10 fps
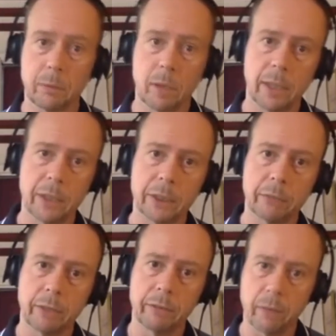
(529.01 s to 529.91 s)
I actually
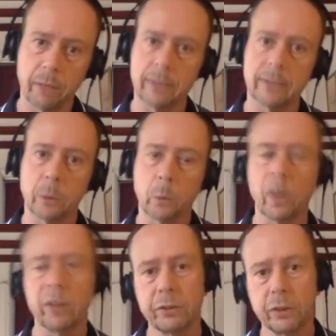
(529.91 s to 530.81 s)
rephrase the
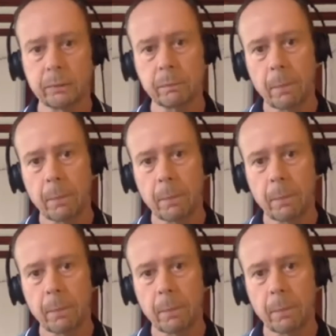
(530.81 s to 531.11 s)
question.